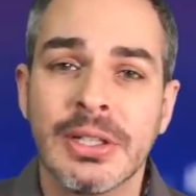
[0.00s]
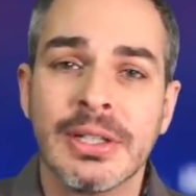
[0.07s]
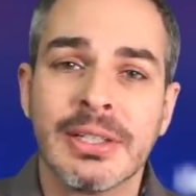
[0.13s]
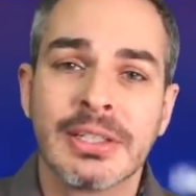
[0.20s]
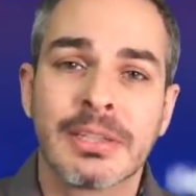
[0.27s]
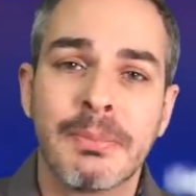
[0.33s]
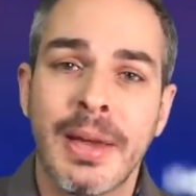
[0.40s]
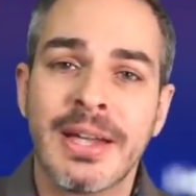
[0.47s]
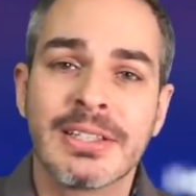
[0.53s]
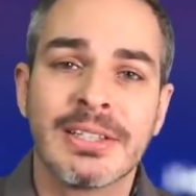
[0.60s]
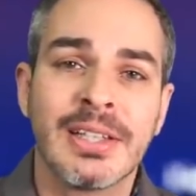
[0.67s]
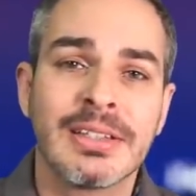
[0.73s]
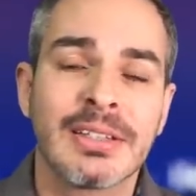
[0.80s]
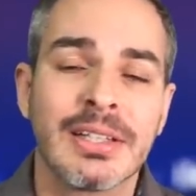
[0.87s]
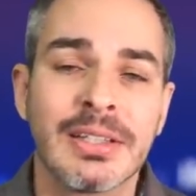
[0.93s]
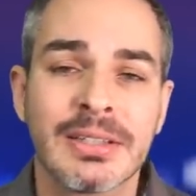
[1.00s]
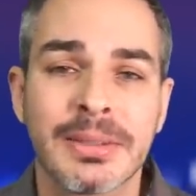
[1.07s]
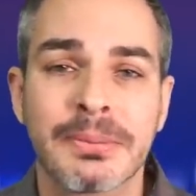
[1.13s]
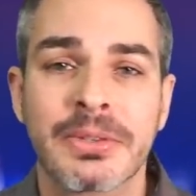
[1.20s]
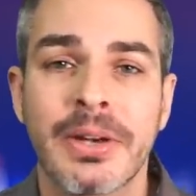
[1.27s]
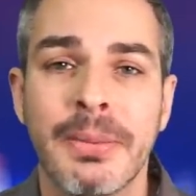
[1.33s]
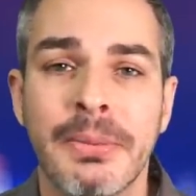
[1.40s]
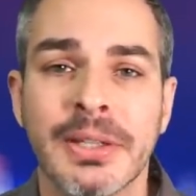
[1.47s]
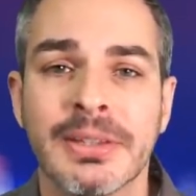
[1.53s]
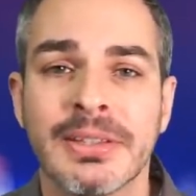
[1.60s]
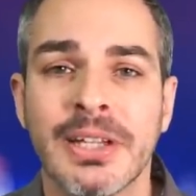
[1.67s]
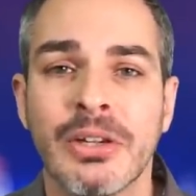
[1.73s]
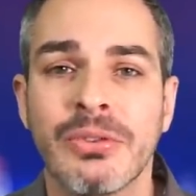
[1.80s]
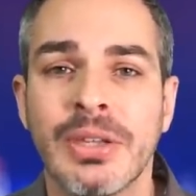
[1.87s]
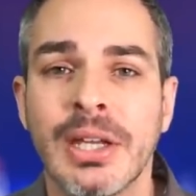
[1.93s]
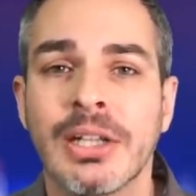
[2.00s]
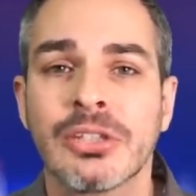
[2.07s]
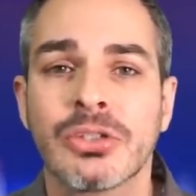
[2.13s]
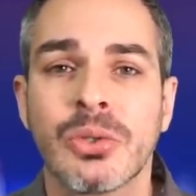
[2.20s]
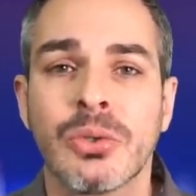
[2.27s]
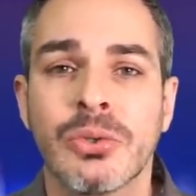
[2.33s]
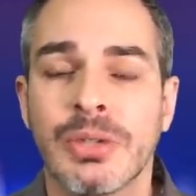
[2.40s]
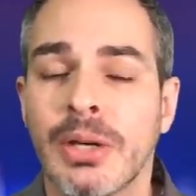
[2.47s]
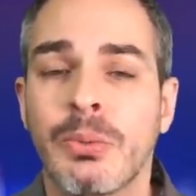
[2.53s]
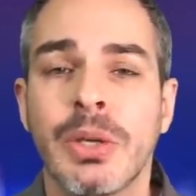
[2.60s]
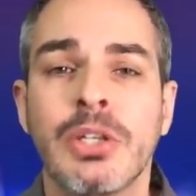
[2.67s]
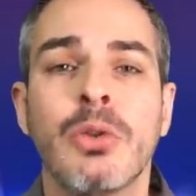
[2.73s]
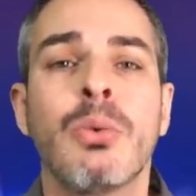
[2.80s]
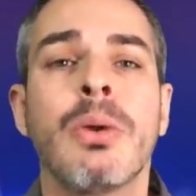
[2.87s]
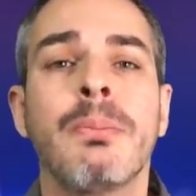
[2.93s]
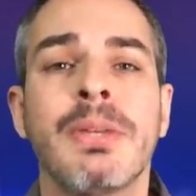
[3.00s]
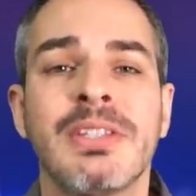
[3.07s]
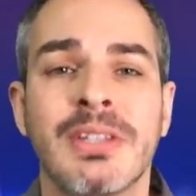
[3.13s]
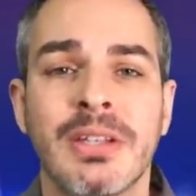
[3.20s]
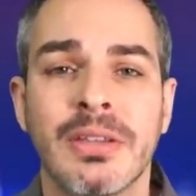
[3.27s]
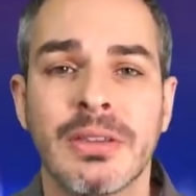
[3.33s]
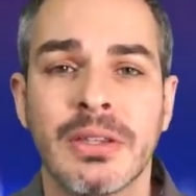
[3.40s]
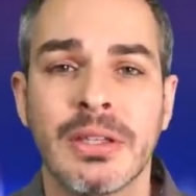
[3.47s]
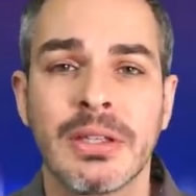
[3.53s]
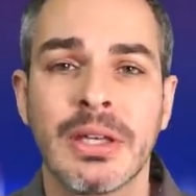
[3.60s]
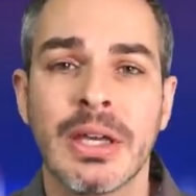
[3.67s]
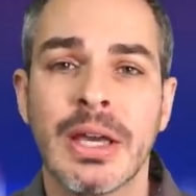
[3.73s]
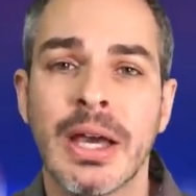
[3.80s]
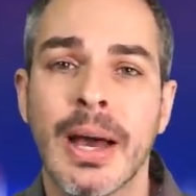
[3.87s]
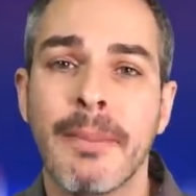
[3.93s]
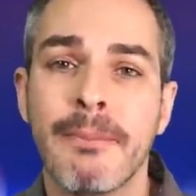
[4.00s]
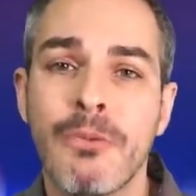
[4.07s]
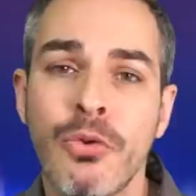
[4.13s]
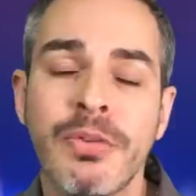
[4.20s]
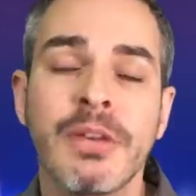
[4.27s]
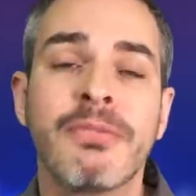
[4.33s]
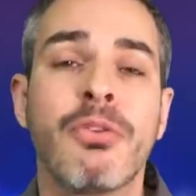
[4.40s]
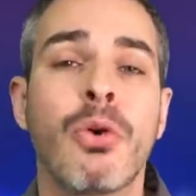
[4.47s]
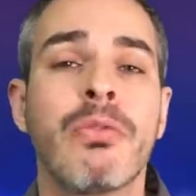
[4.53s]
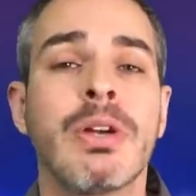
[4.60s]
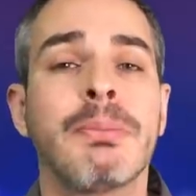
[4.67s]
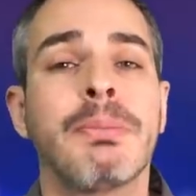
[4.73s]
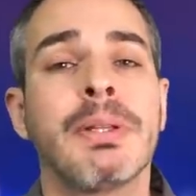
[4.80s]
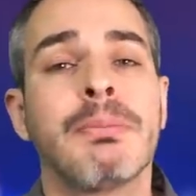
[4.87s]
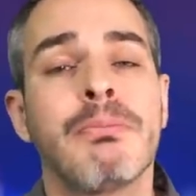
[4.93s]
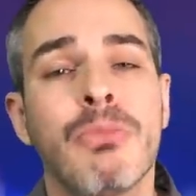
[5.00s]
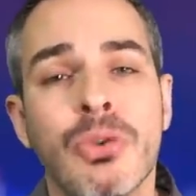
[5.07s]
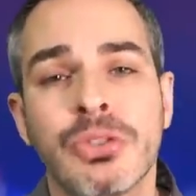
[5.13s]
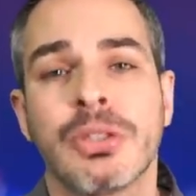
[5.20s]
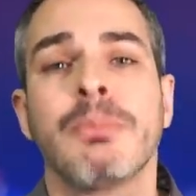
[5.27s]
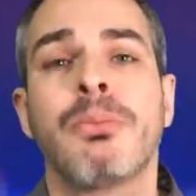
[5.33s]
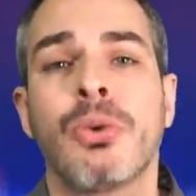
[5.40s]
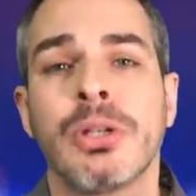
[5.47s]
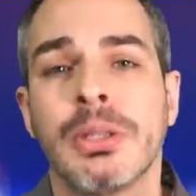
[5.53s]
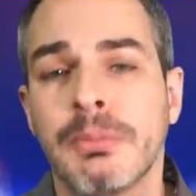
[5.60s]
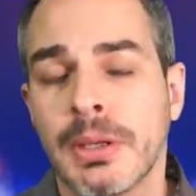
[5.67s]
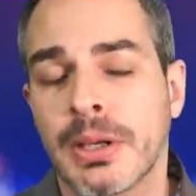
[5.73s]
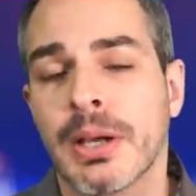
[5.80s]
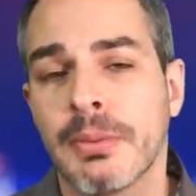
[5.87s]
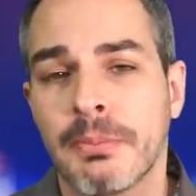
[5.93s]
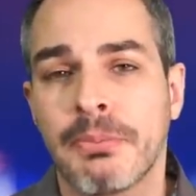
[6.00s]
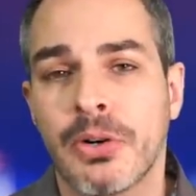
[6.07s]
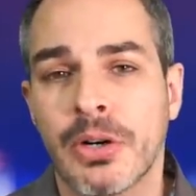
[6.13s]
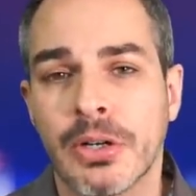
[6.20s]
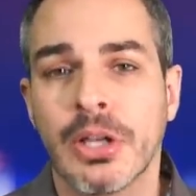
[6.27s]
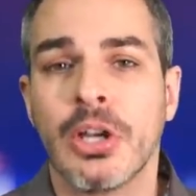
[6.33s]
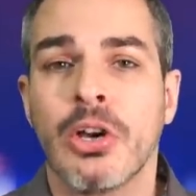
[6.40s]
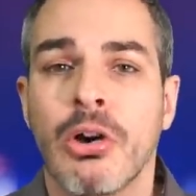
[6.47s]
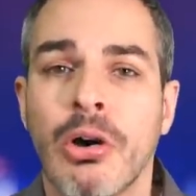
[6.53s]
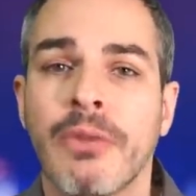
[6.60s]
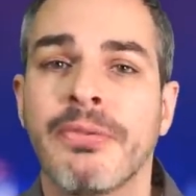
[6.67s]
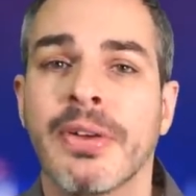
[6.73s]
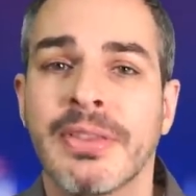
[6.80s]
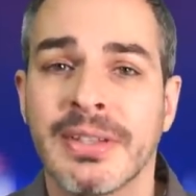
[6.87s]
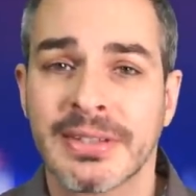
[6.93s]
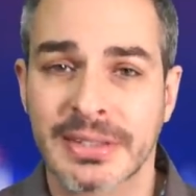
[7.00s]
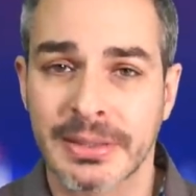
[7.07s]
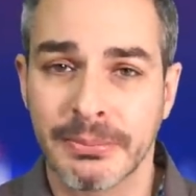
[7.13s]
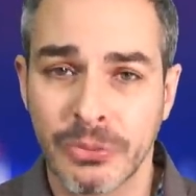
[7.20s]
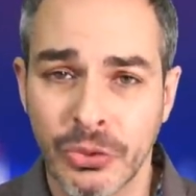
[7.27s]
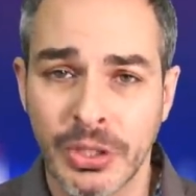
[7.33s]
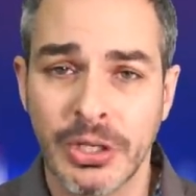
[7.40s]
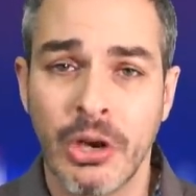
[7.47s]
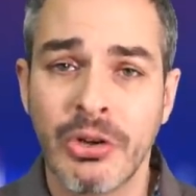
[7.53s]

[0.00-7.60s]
smash that subscribe button down there, so that way you won't miss anything moving forward, but most importantly, become a part of this community.